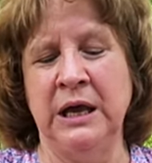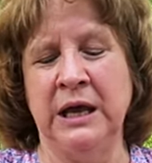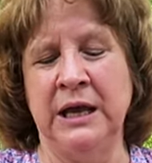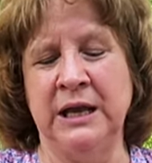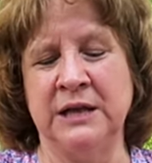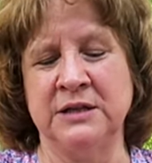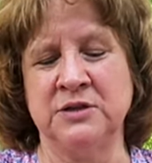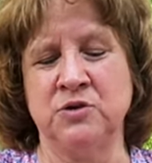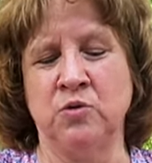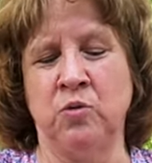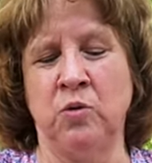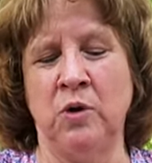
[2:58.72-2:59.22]

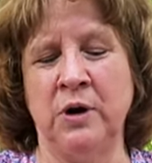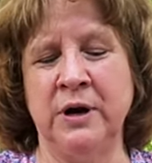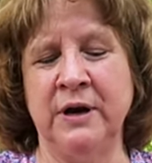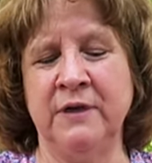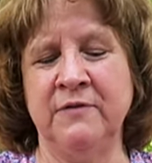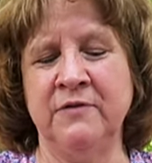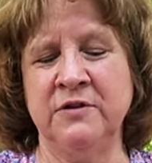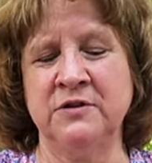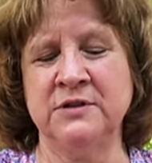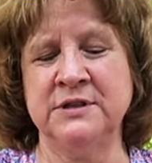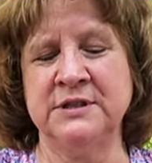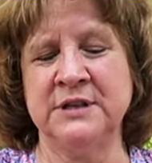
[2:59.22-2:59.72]
It's
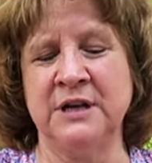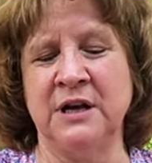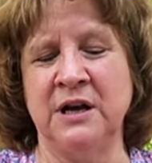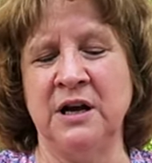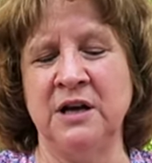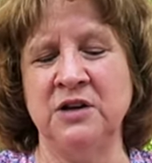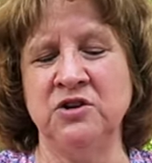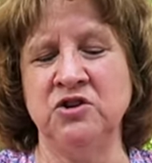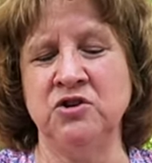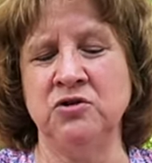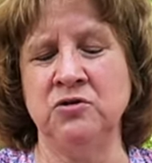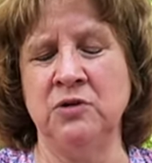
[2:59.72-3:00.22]
whatever
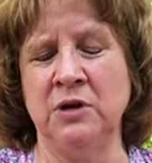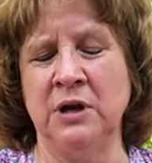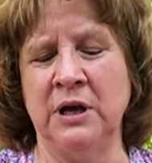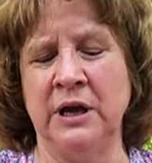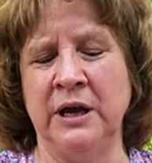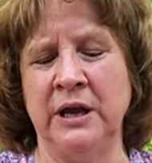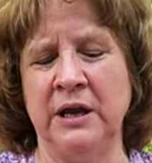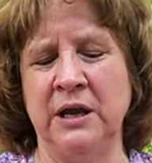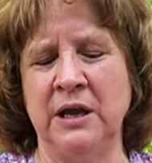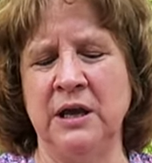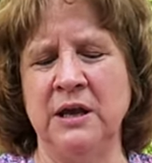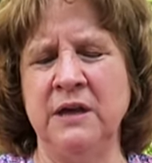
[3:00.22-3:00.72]
size you
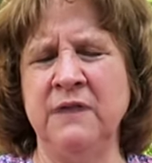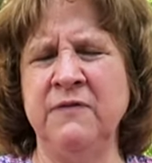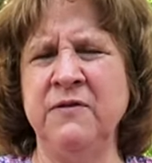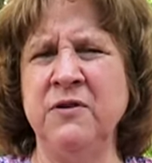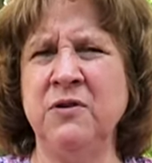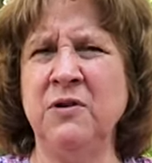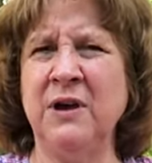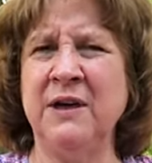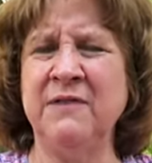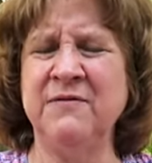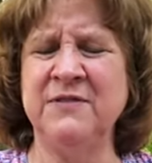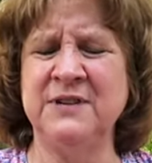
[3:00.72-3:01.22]
like. If
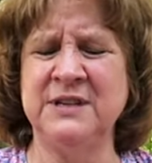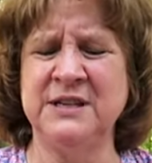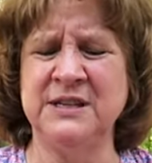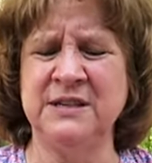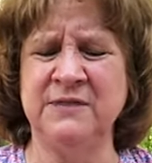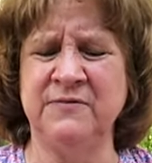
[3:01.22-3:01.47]
you have